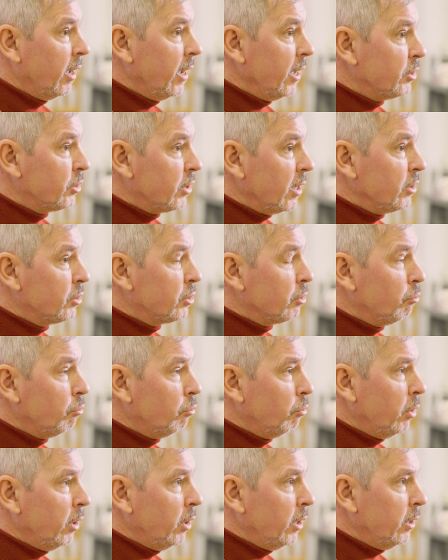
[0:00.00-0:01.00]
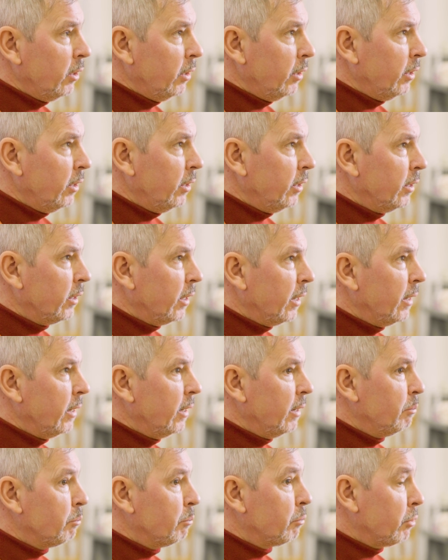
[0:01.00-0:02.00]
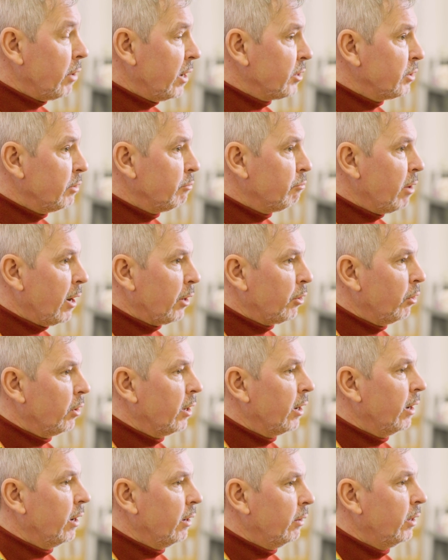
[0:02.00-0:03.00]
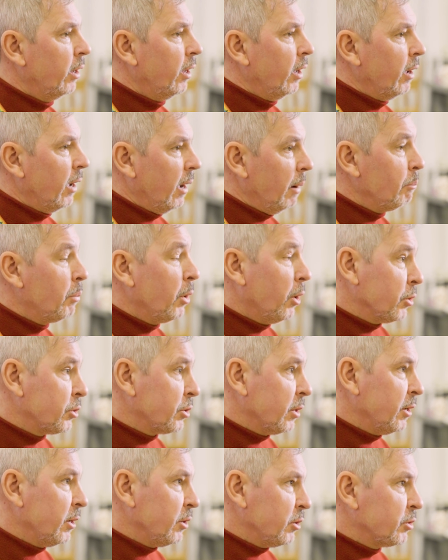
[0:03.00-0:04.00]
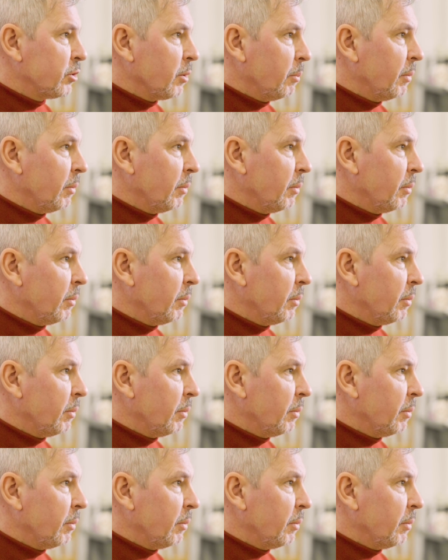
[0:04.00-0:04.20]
It's a really impressive record, and I'm personally, it's